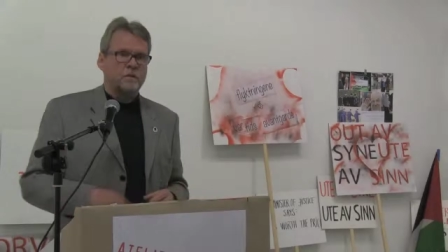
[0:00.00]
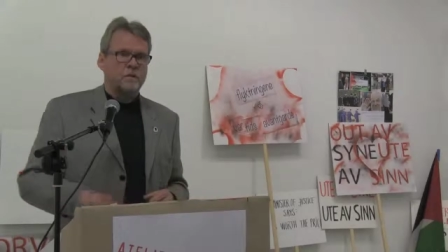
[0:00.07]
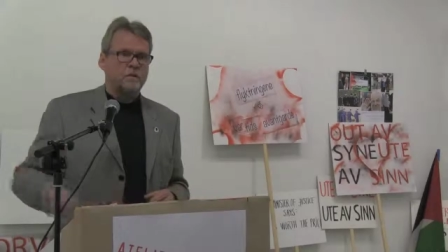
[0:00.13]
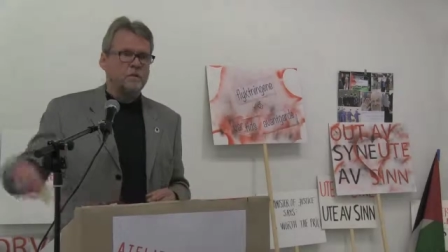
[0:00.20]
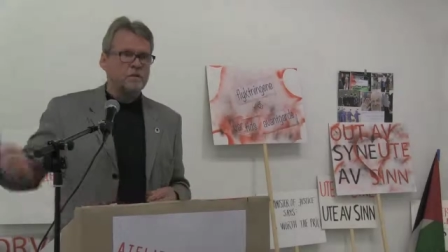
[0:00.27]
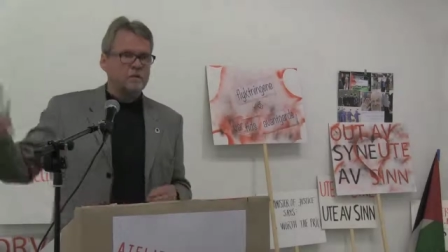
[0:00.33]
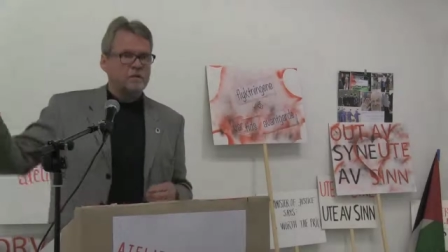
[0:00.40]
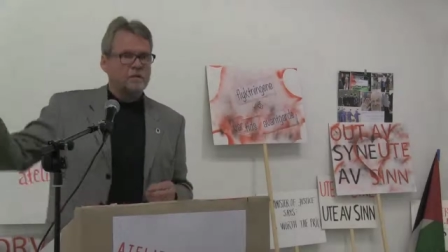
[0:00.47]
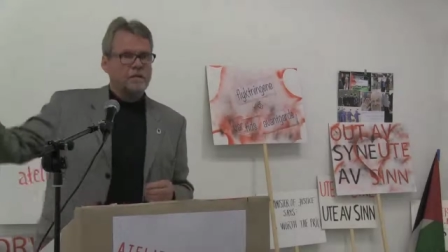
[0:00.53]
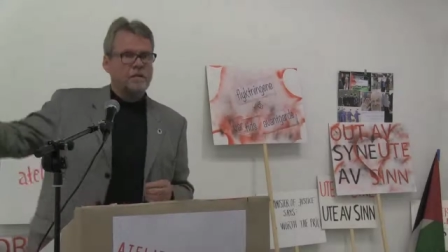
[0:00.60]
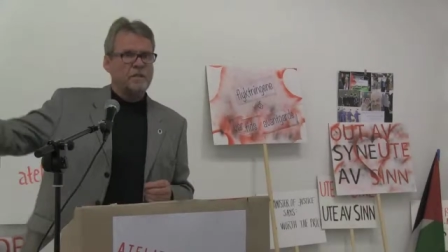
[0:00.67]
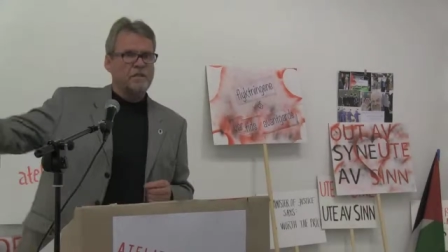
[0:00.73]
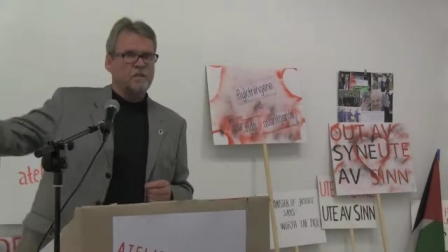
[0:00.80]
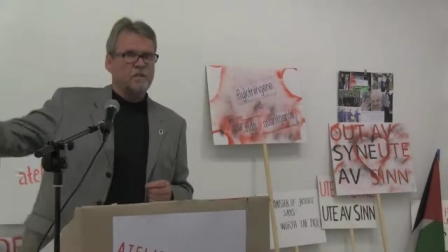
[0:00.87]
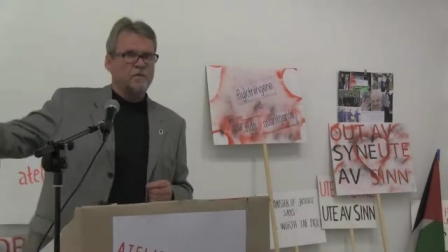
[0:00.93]
country, just
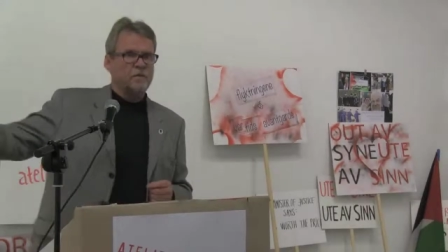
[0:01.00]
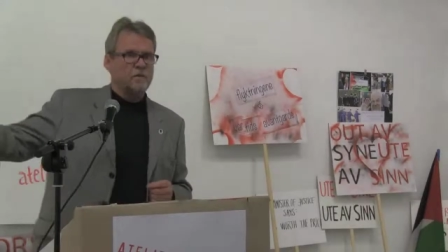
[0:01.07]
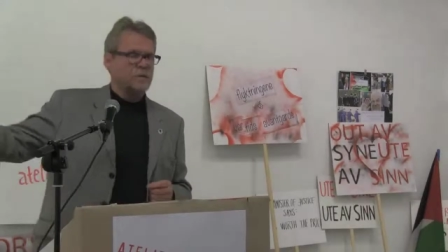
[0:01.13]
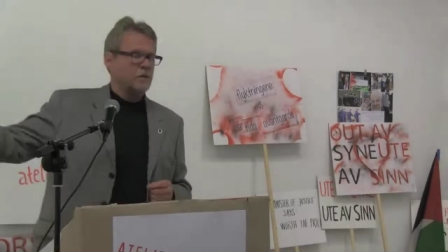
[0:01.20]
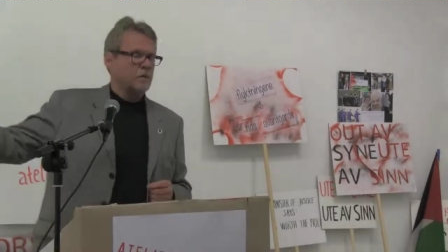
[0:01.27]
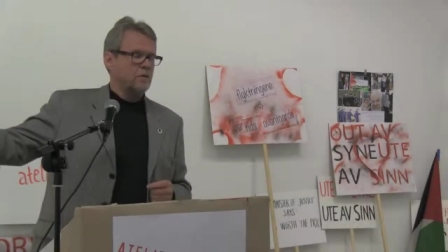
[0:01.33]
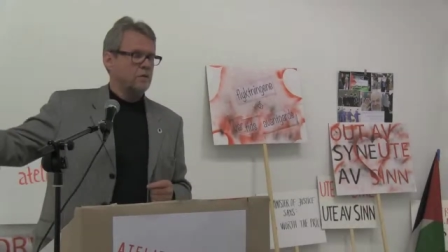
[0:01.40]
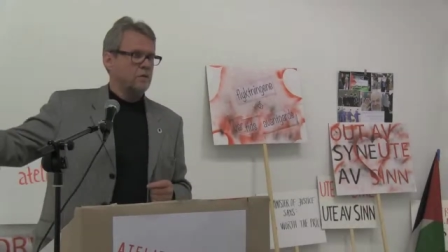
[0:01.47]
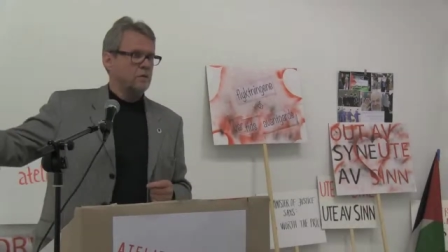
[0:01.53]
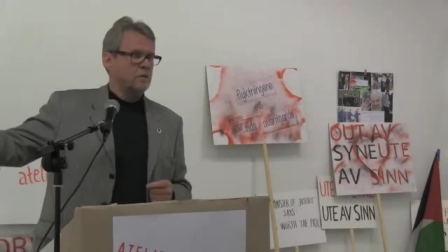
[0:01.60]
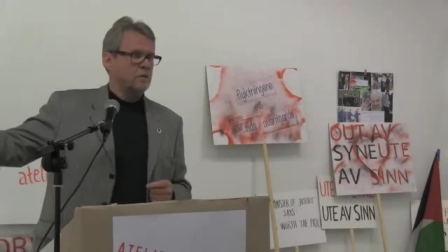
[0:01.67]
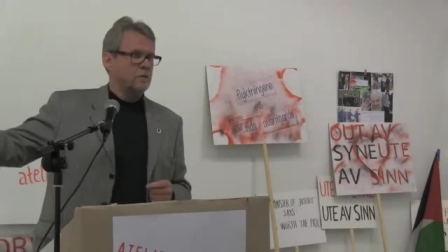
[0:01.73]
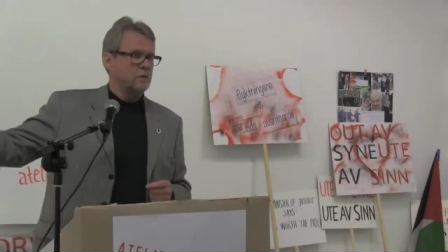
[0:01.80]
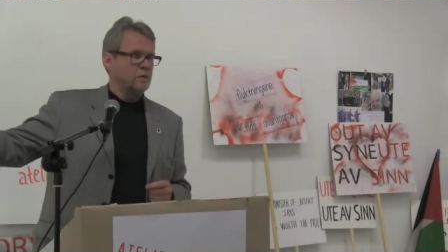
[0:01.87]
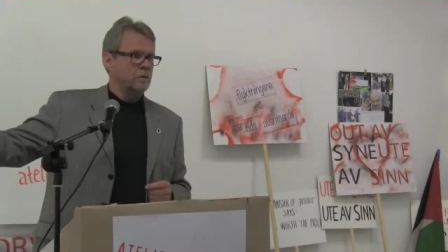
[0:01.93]
east of Oslo,
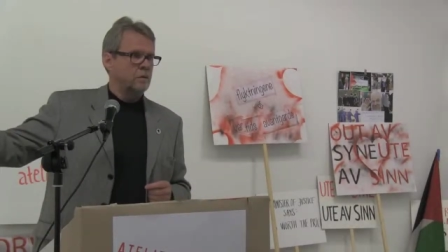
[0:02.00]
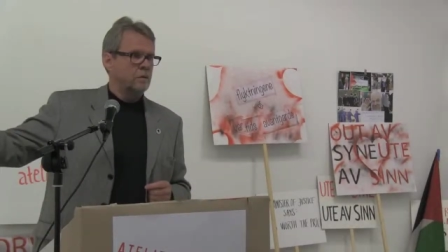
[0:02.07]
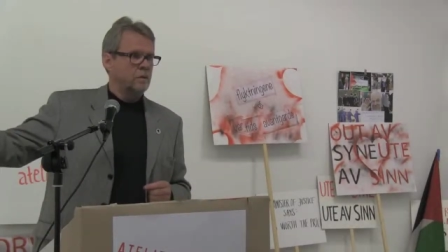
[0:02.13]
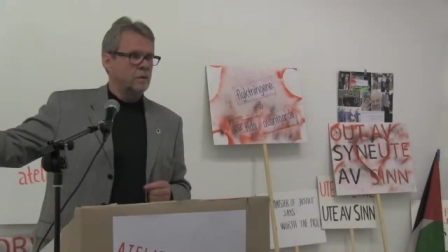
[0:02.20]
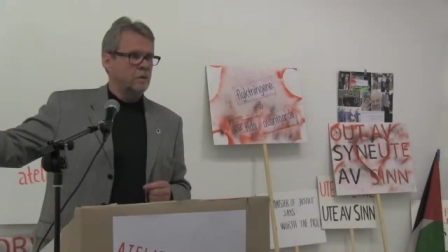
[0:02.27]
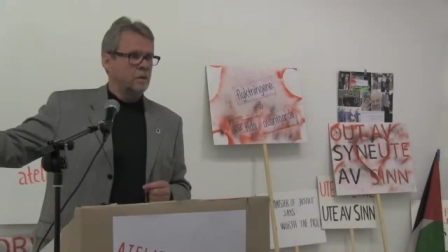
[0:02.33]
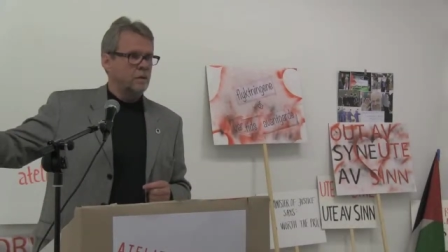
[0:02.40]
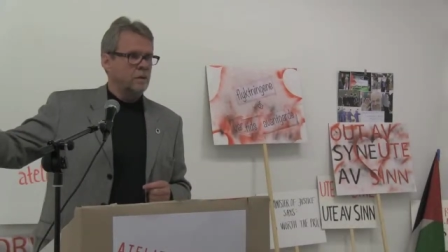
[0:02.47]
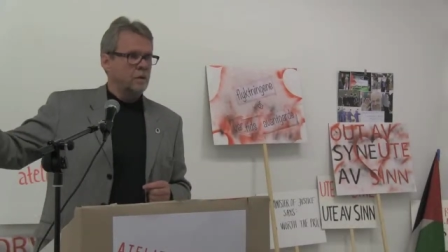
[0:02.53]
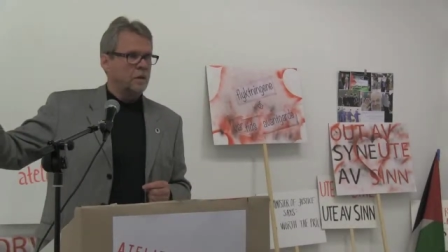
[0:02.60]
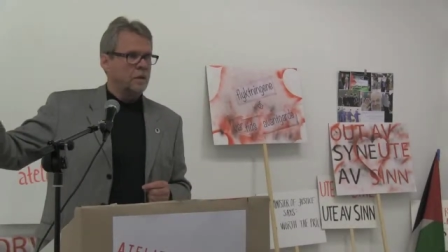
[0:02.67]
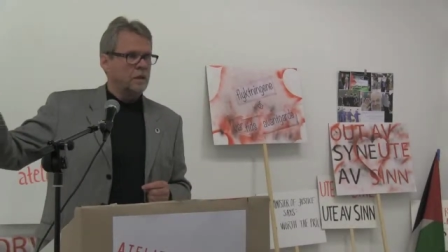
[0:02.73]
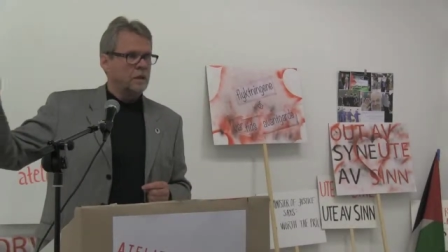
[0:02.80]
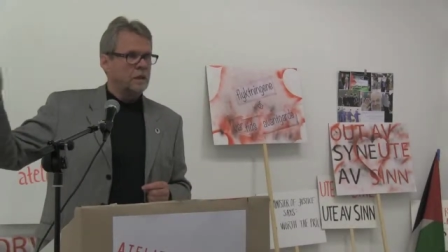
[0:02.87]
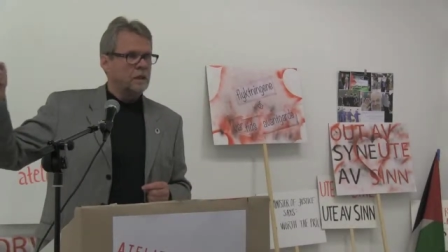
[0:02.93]

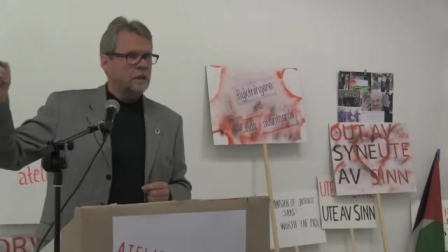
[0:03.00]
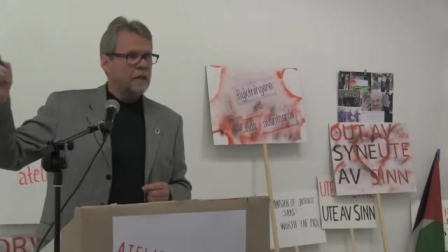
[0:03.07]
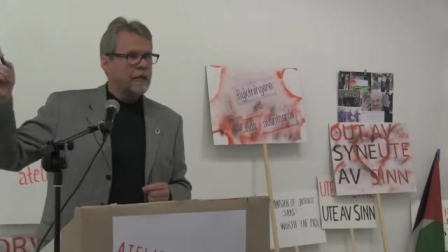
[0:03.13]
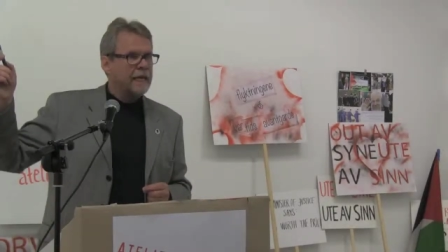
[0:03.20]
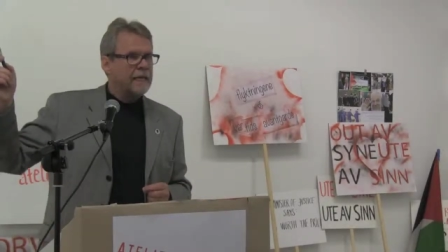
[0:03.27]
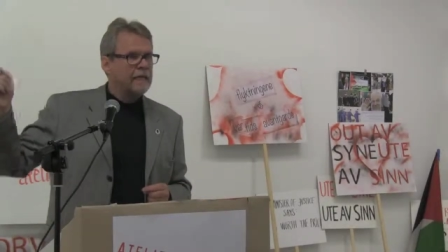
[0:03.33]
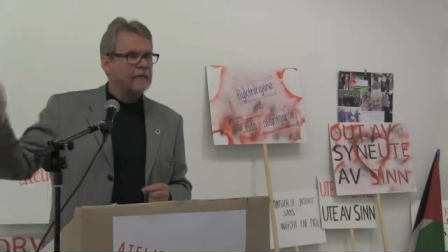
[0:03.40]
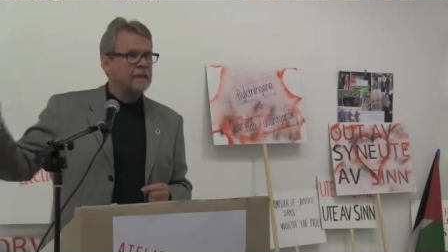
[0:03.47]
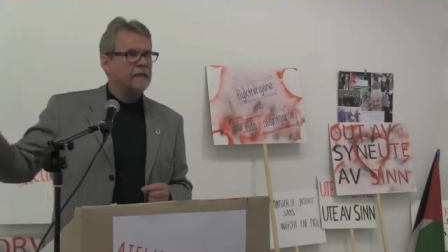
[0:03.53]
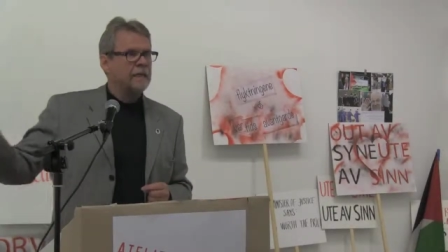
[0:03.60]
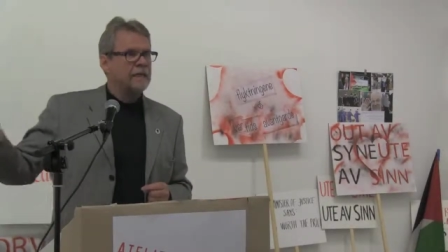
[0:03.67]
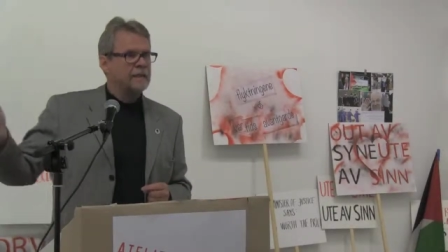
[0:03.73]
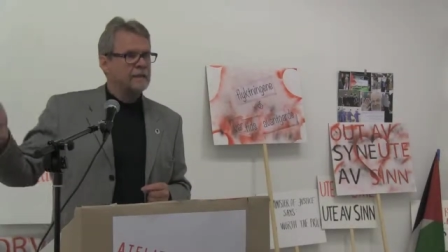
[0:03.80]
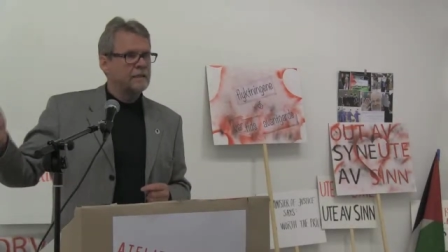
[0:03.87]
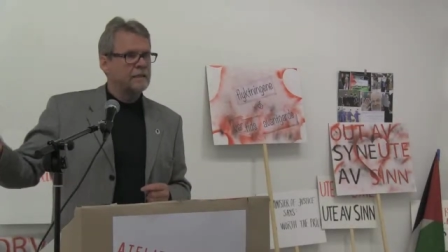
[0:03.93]
in the
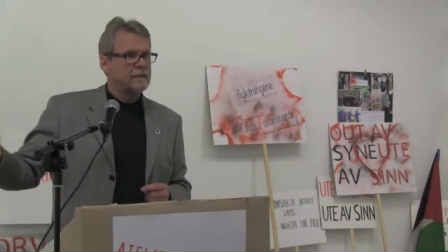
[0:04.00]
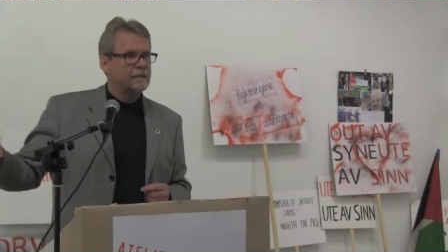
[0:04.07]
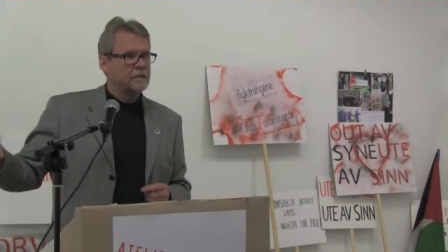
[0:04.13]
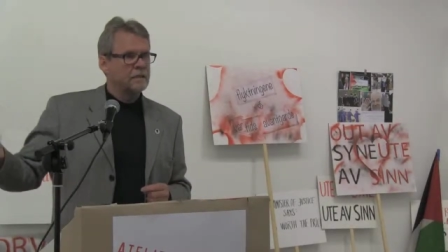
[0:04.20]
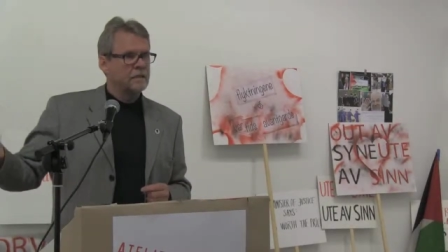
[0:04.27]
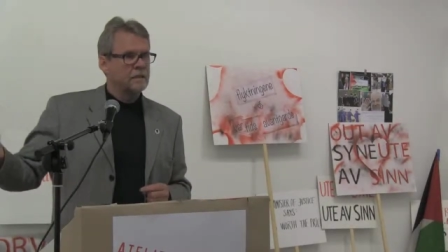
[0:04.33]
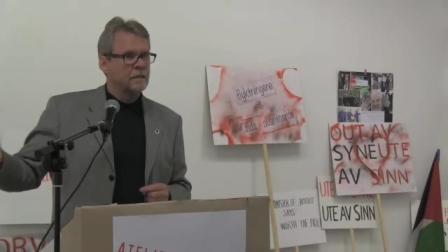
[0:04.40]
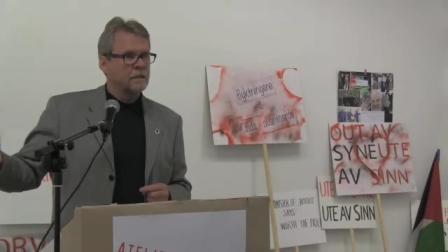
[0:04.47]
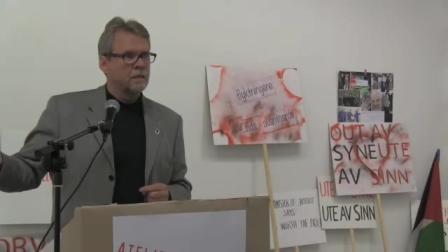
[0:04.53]
1880s,